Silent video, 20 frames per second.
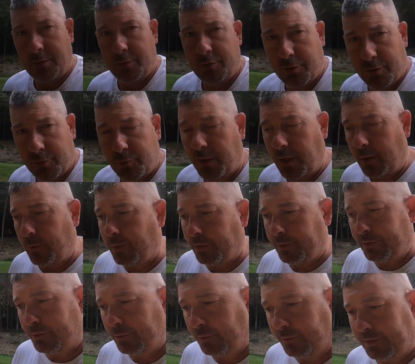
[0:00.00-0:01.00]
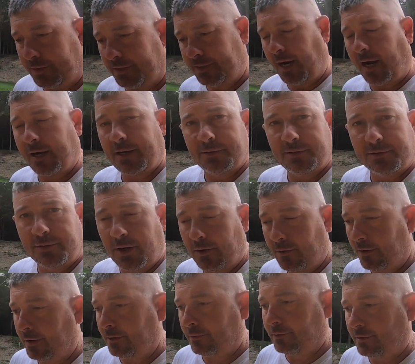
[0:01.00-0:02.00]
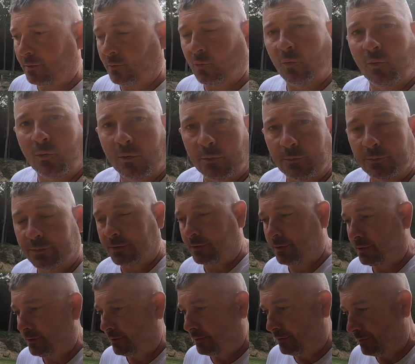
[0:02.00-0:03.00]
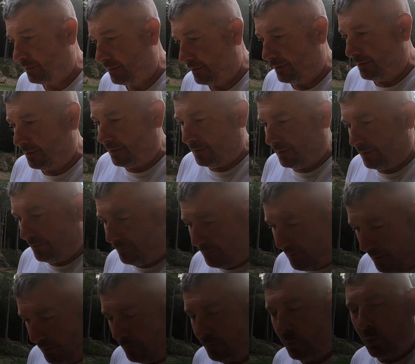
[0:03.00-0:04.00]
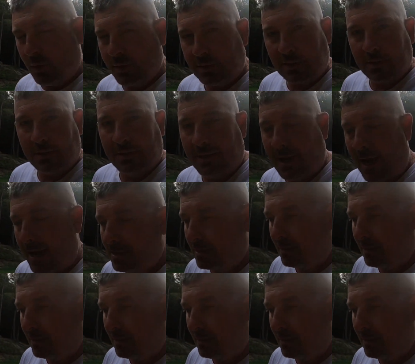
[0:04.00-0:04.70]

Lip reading: Just what I wanted to do on this Saturday was go around and look at worms. Maybe the boys could catch